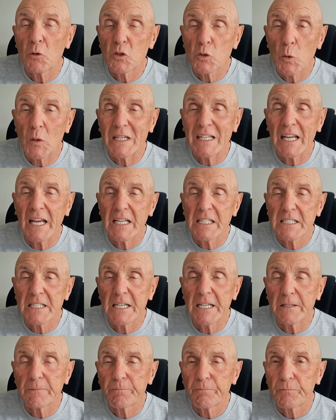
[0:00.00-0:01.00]
with
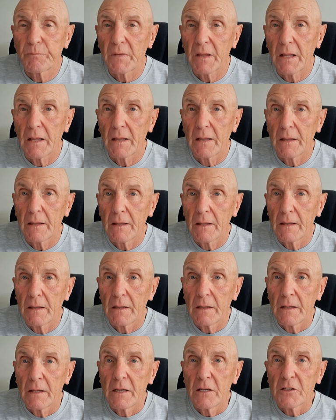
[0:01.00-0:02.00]
2018.
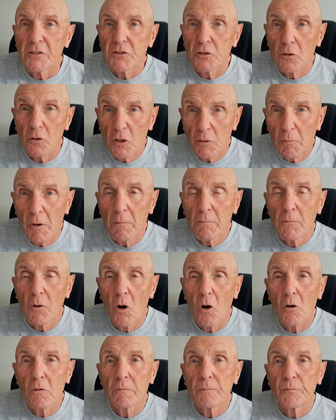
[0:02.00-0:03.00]
So come on,
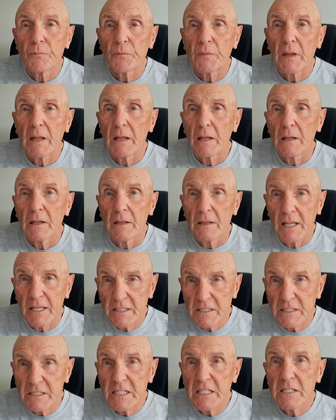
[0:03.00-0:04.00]
Mo.
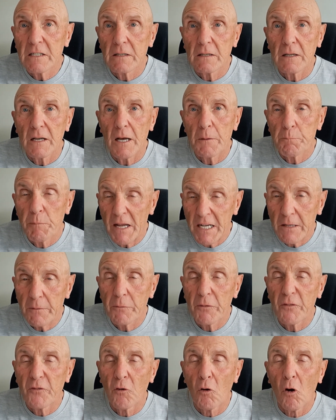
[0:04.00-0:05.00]
Let's see a better
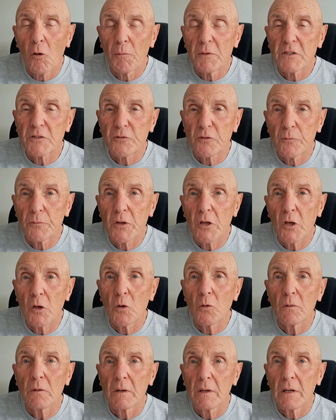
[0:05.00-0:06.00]
performance from
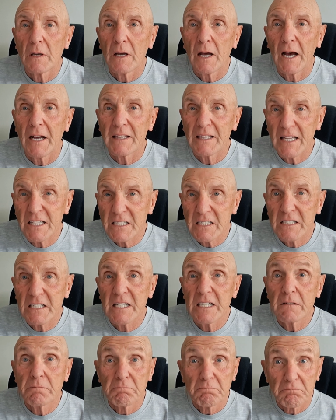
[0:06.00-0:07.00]
you, and let's
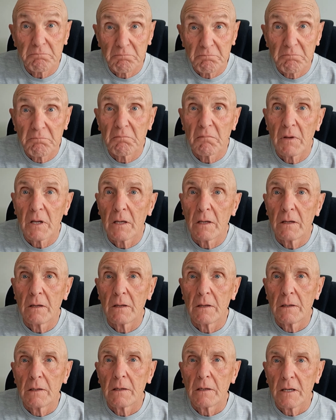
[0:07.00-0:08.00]
see
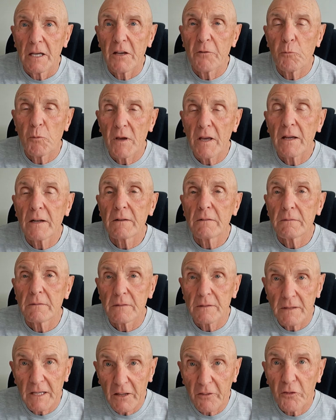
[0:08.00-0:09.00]
if we can
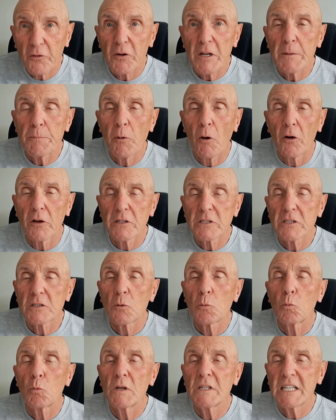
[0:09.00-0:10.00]
get 3
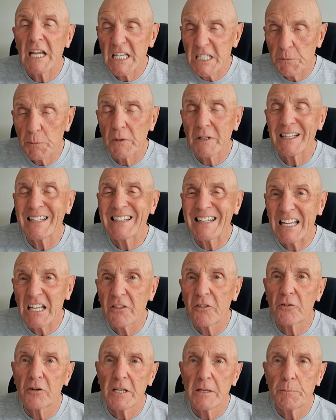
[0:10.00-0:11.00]
points. We desperately
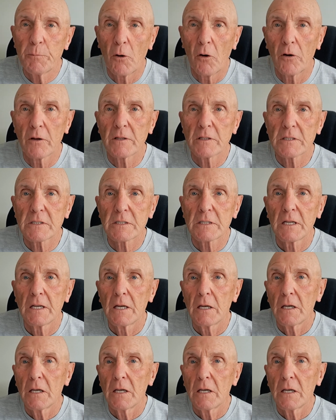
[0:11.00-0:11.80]
need 3 points.